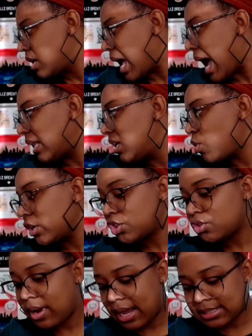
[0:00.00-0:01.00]
highly
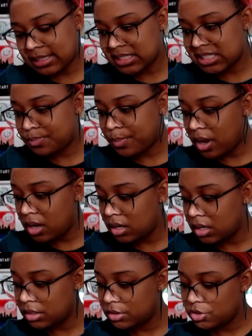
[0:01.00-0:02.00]
moisturizing
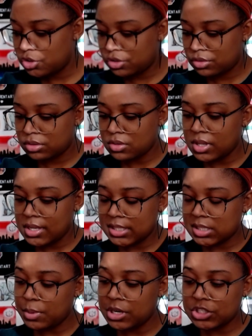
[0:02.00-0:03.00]
sponge. So the
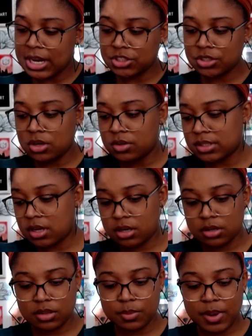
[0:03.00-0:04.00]
sponge actually goes
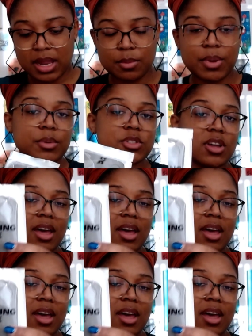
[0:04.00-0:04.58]
under the palette paper. So I